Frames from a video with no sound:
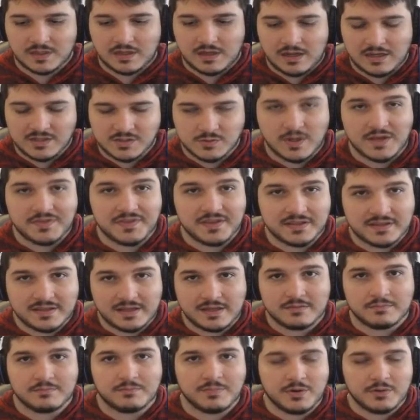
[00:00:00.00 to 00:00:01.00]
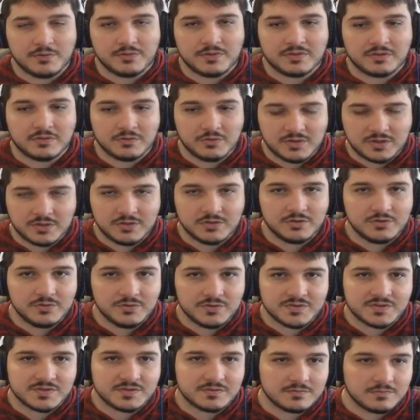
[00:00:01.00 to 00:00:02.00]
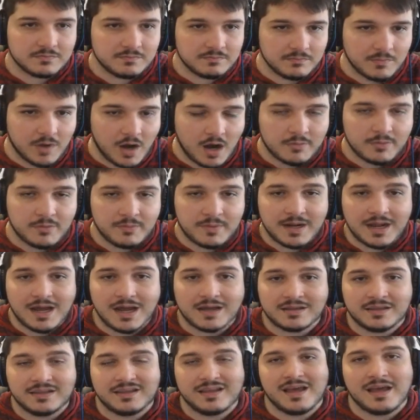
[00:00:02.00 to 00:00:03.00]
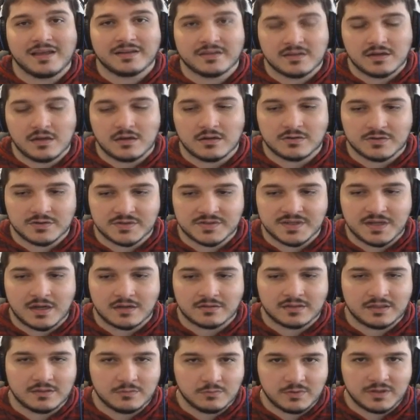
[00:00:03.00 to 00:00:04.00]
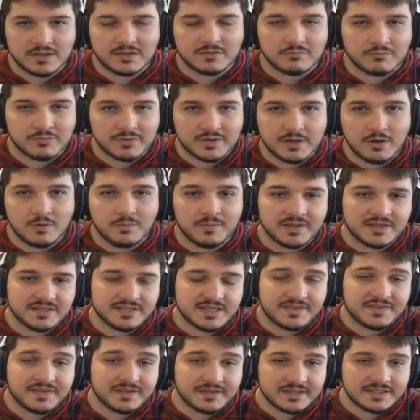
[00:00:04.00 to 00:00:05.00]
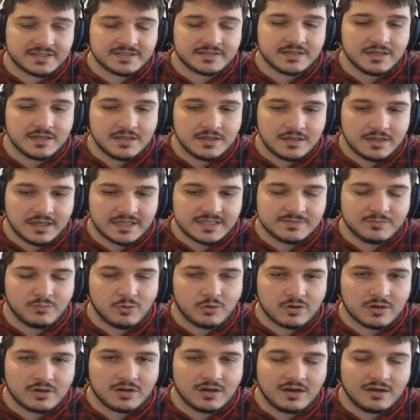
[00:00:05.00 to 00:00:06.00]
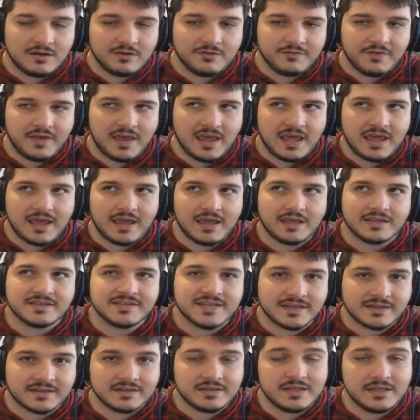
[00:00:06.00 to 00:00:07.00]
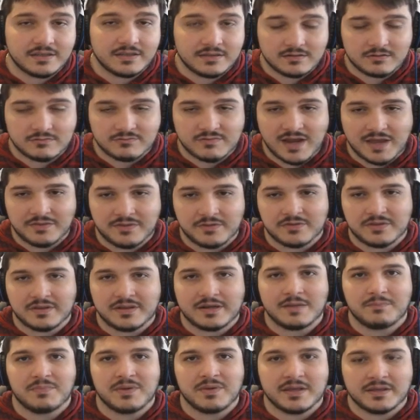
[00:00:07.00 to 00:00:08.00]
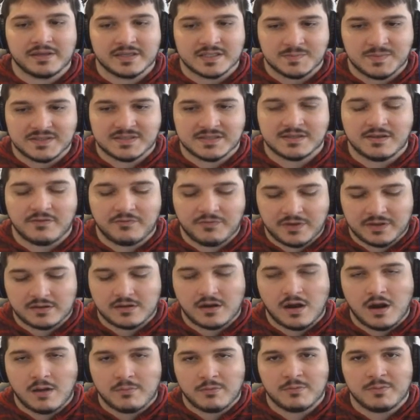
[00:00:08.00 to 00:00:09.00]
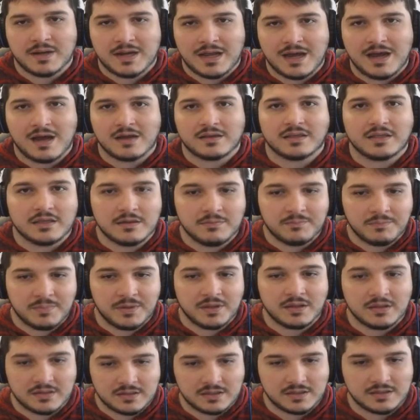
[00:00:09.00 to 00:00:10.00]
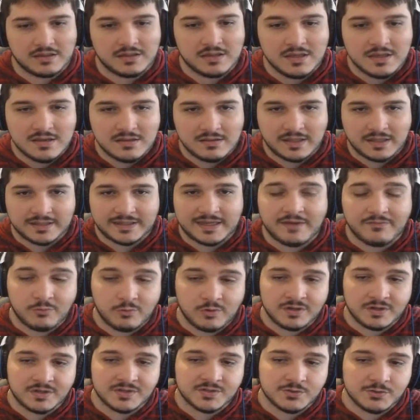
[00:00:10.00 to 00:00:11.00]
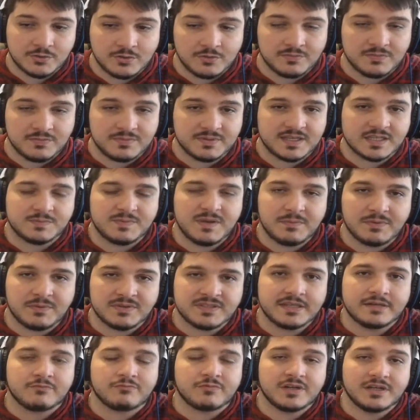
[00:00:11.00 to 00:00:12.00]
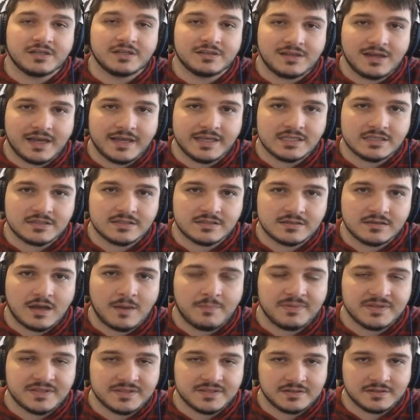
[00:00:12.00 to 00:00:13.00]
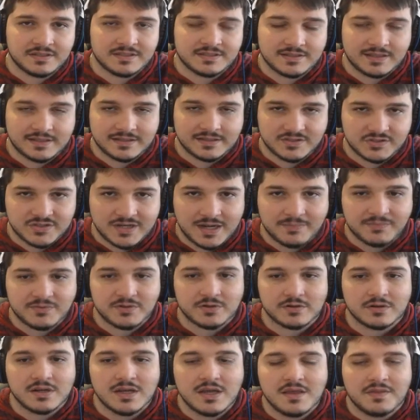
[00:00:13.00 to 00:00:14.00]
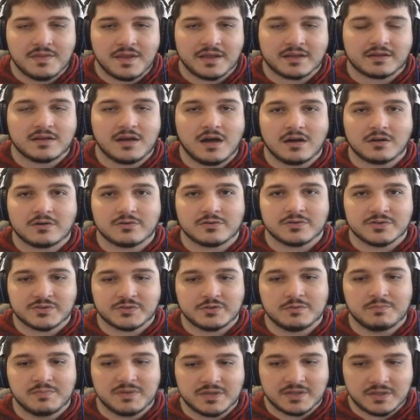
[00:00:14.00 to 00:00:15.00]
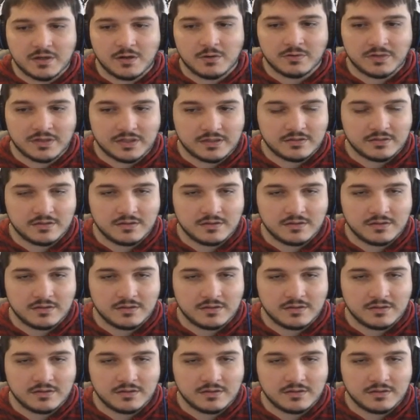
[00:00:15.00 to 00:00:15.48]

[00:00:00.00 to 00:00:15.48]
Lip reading: so I think that both you can use Armament Haki and Conqueror's Haki with Rio, because I think it's more of a technique rather than it being a specific Armament Haki ability, like everyone assumed, because people didn't realize up until this last chapter that Conquerors could be coded.